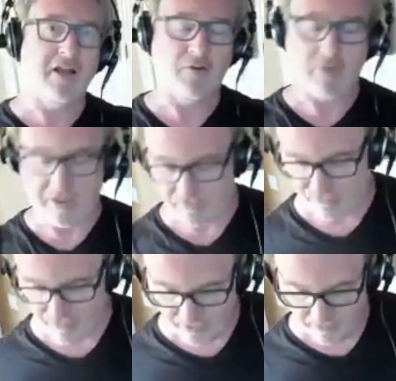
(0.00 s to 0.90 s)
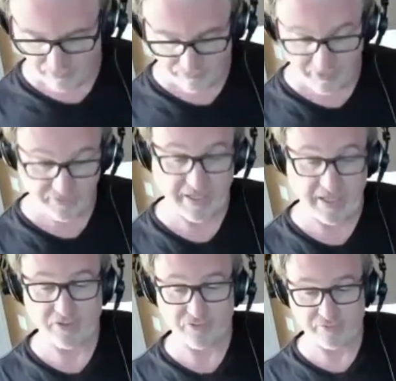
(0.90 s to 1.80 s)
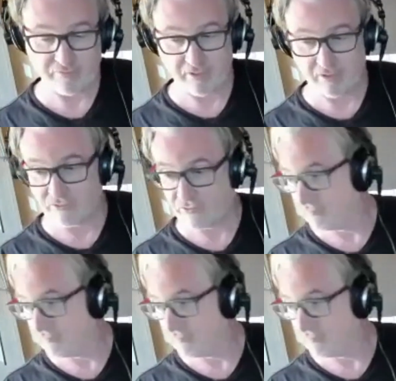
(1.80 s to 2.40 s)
We're having fun, and we forget to ask things.